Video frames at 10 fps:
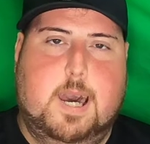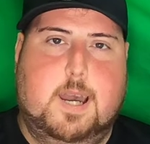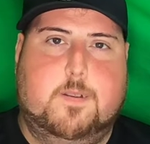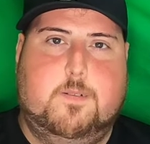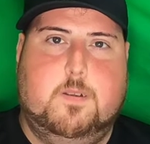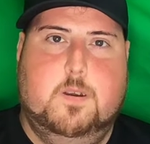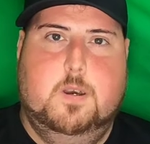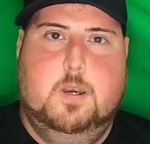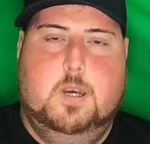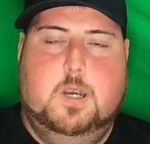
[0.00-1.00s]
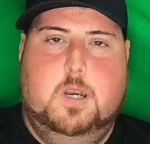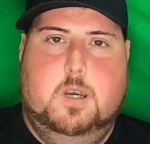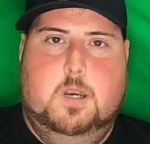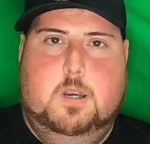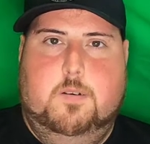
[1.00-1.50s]
that
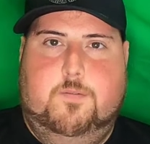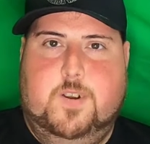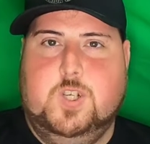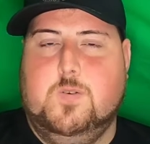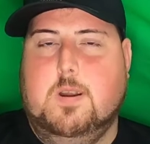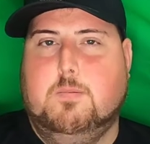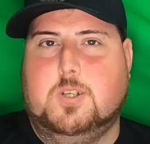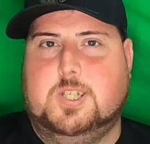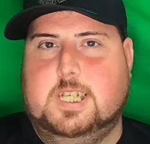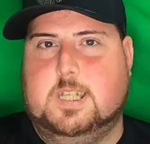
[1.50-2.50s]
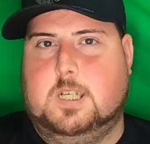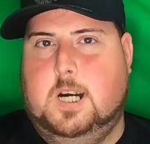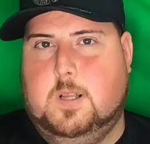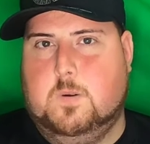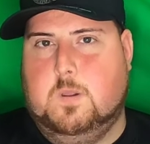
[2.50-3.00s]
fish are able to see the
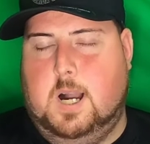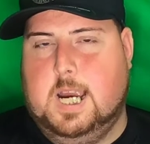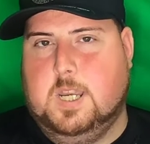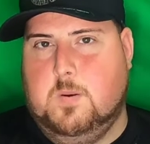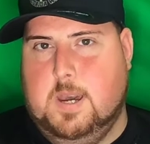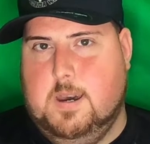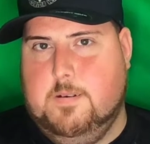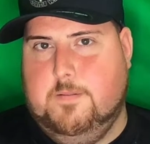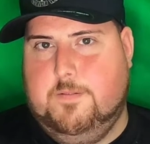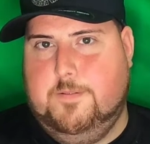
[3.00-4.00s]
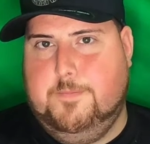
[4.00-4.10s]
color line you have,